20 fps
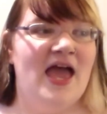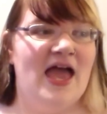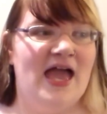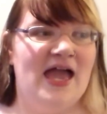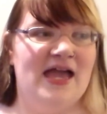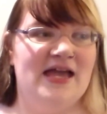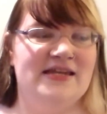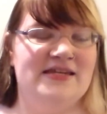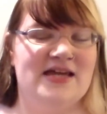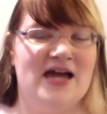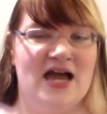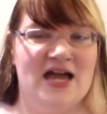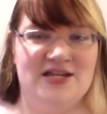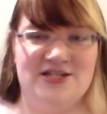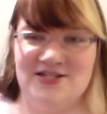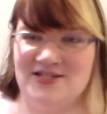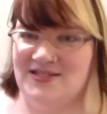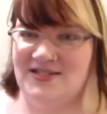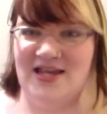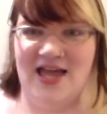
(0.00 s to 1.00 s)
and I
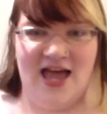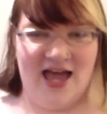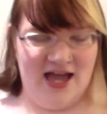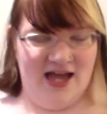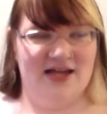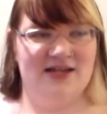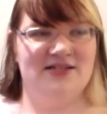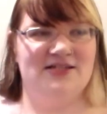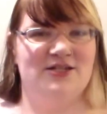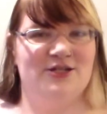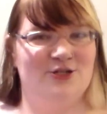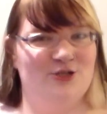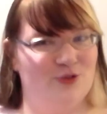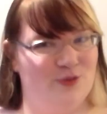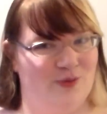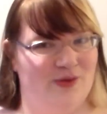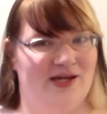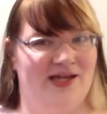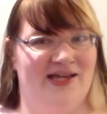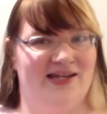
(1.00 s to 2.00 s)
just had to
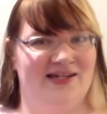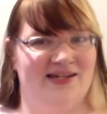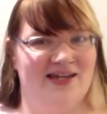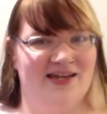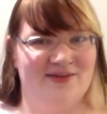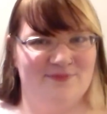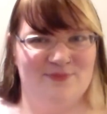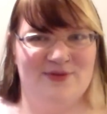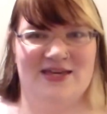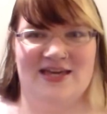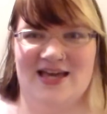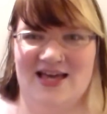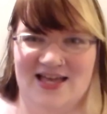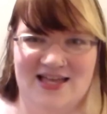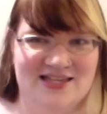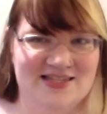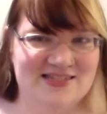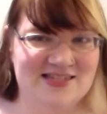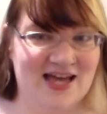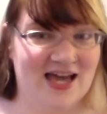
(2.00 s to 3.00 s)
join
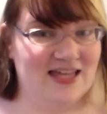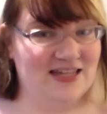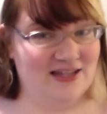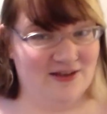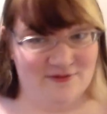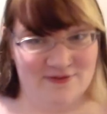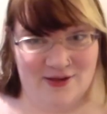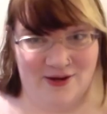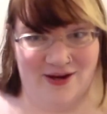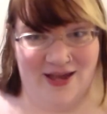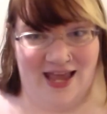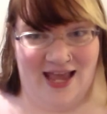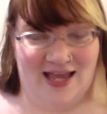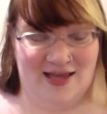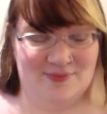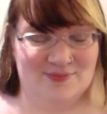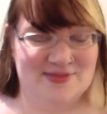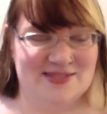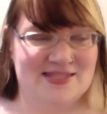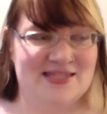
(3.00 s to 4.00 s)
because I love their
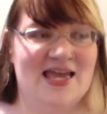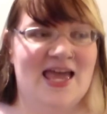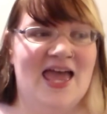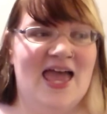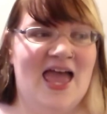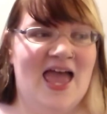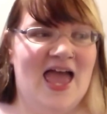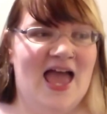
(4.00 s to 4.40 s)
games,